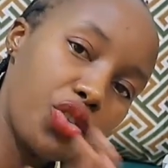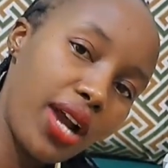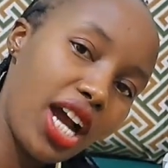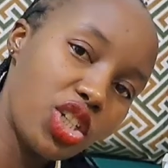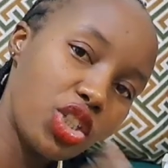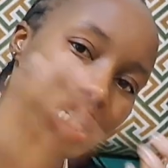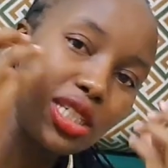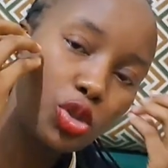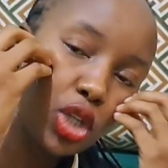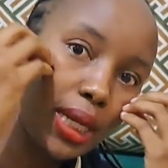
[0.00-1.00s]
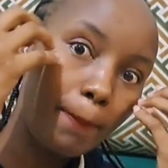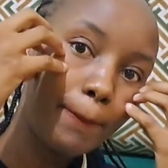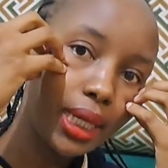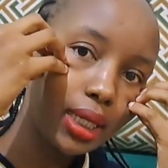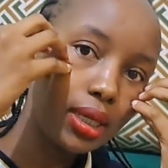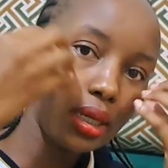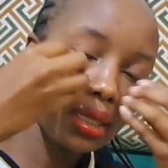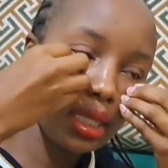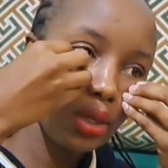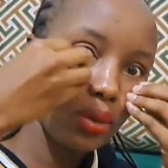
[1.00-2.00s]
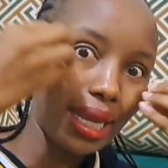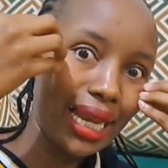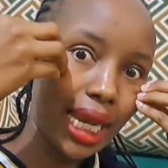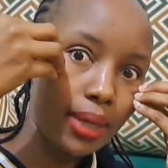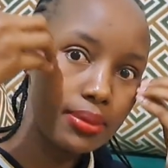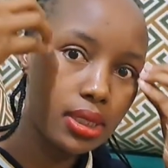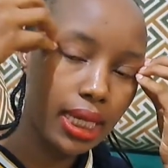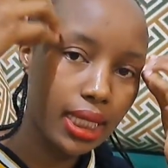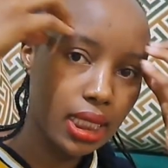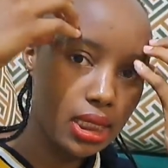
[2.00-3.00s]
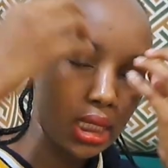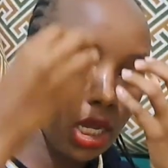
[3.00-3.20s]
rash is usually big. They look like lumps like this.